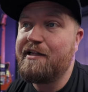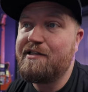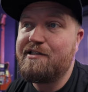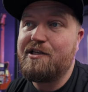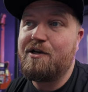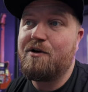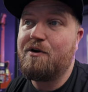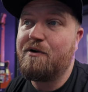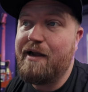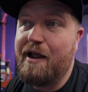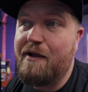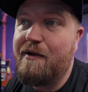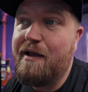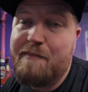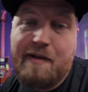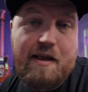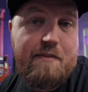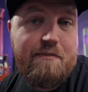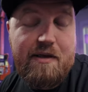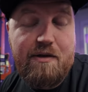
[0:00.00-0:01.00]
And so now I
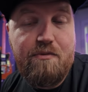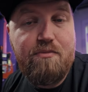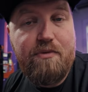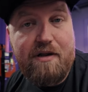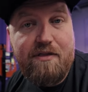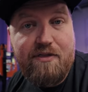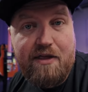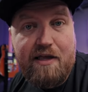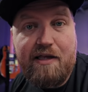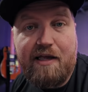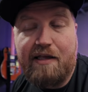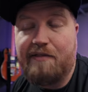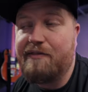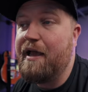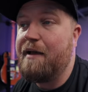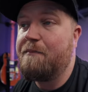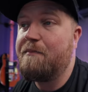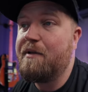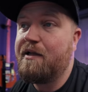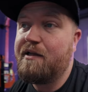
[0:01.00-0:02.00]
might be rethinking
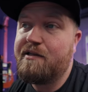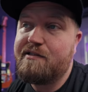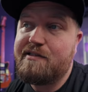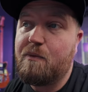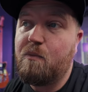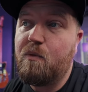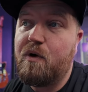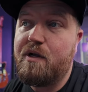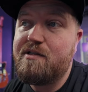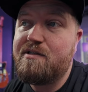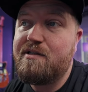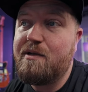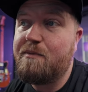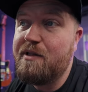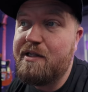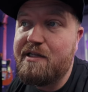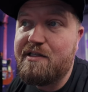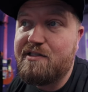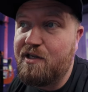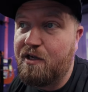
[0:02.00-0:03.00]
that because I want some
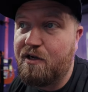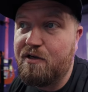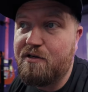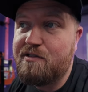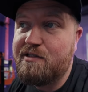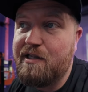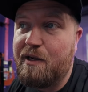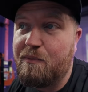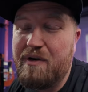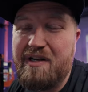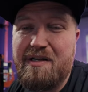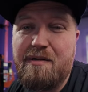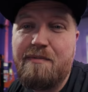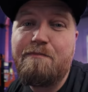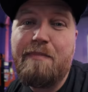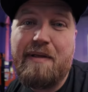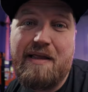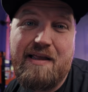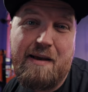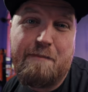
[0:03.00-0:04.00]
of these songs, I want it to
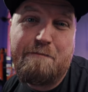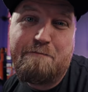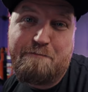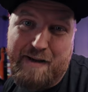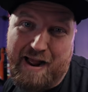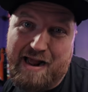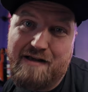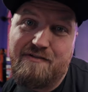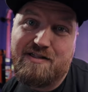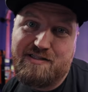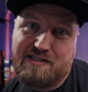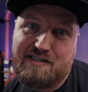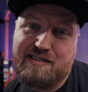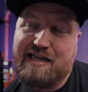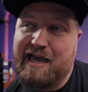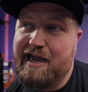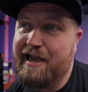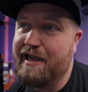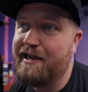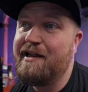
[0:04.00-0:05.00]
be a balanced
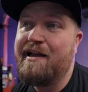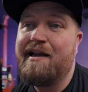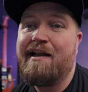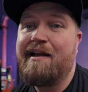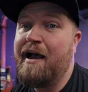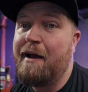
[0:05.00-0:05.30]
diet.